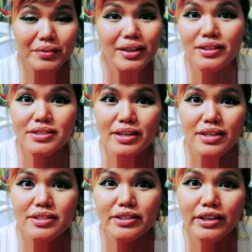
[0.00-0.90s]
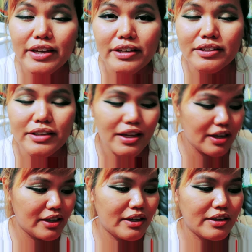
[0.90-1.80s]
it stays good.
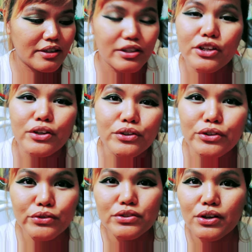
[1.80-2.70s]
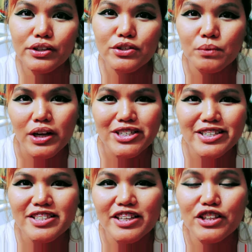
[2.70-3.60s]
And you saw the
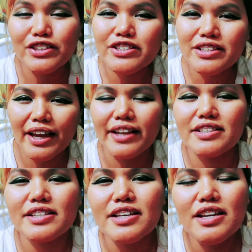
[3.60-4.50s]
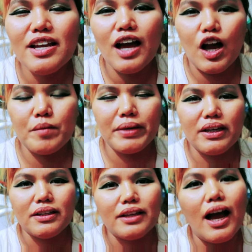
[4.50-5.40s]
swatches, it looks nice. I
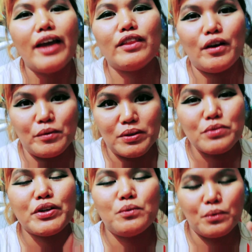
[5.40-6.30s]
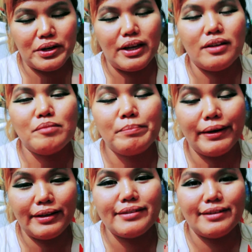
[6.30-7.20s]
mean, I thought it was recording,
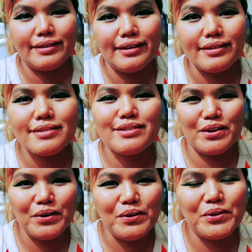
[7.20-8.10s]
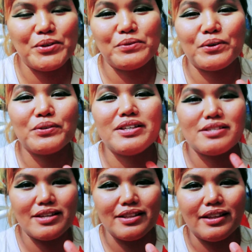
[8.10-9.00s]
but it didn't, so you would only
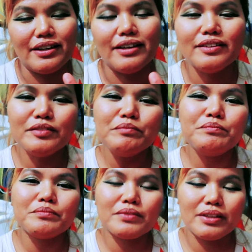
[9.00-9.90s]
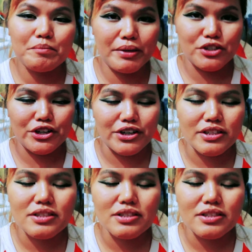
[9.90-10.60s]
see the pictures,